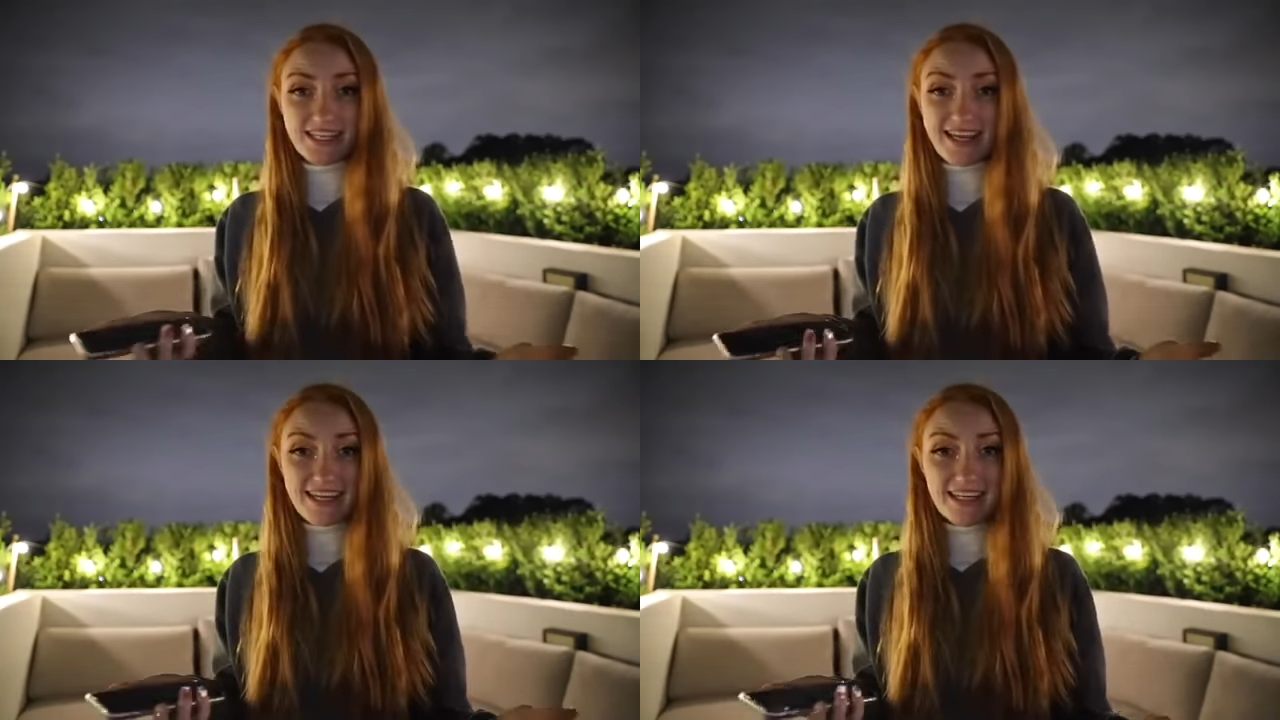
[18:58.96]

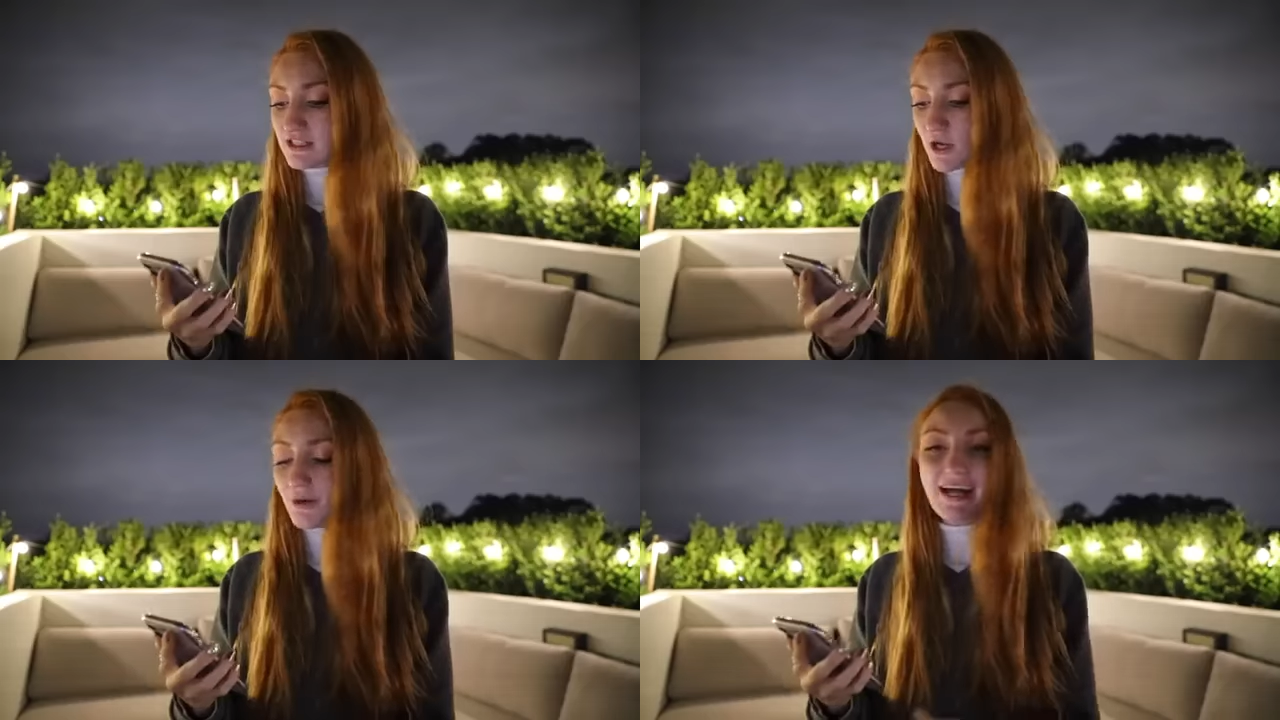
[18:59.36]
today,
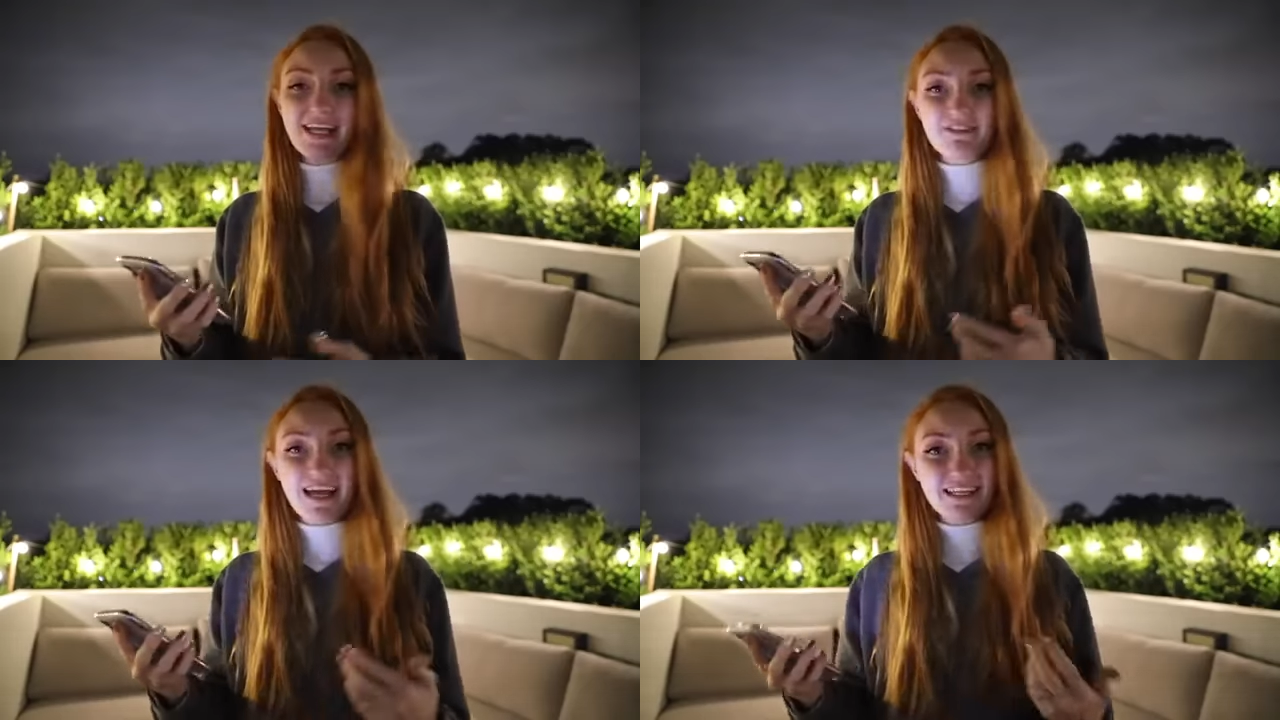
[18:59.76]
so I
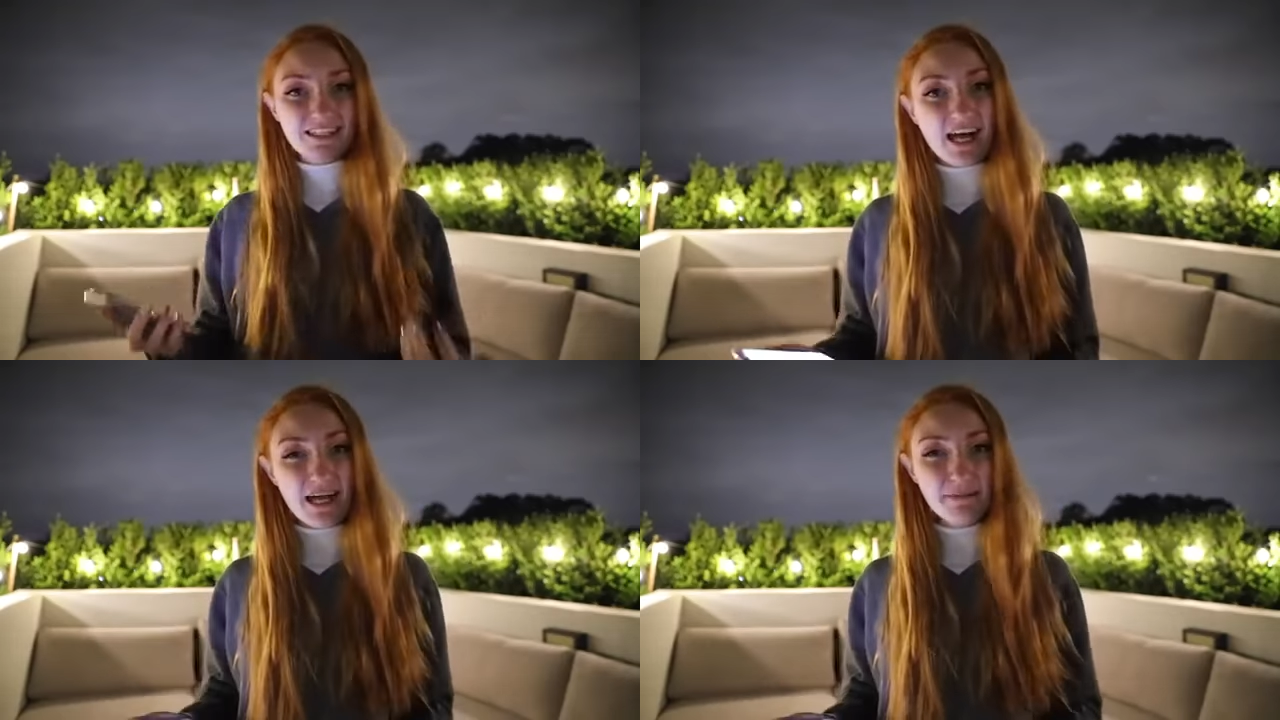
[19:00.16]
even had a
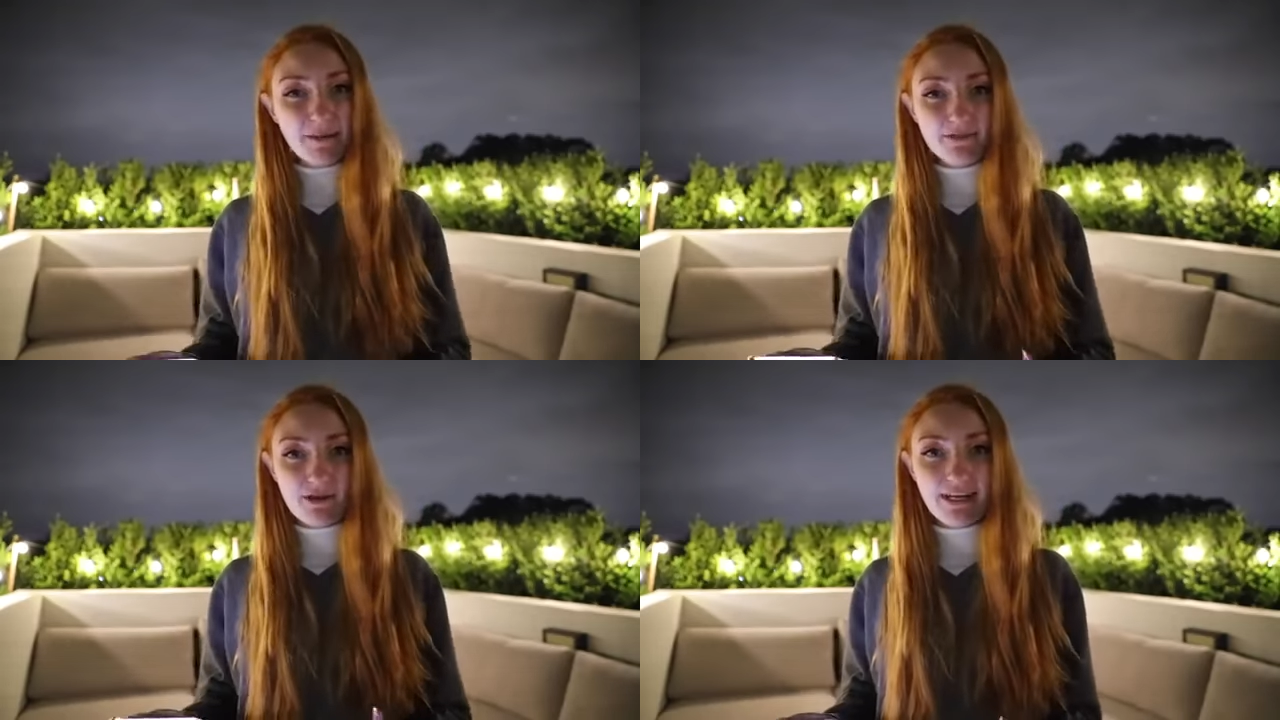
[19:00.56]
time
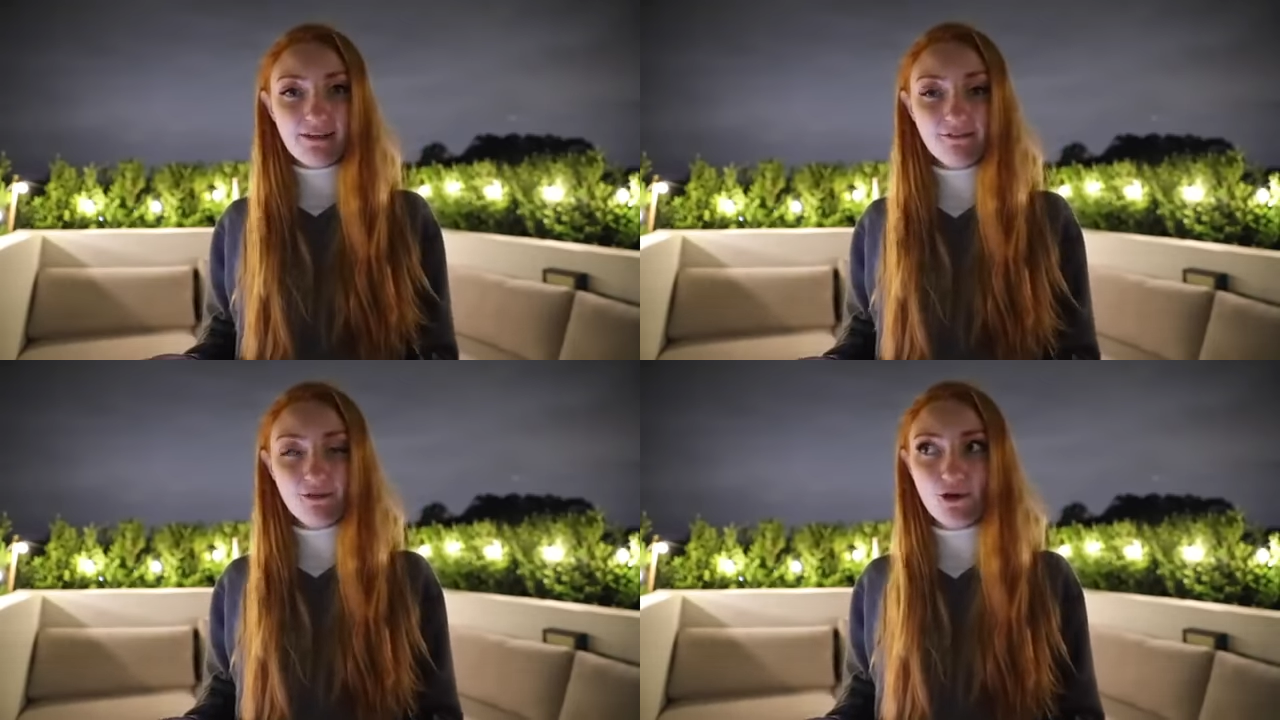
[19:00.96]
lapse
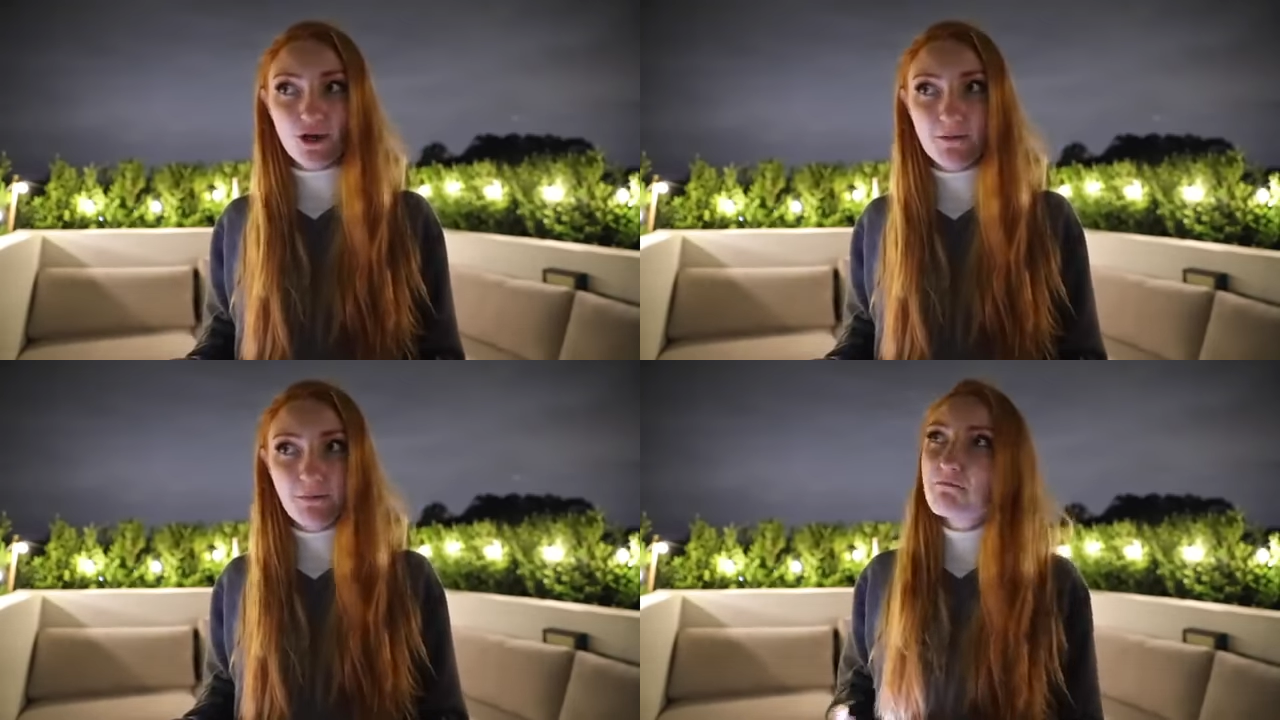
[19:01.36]
running for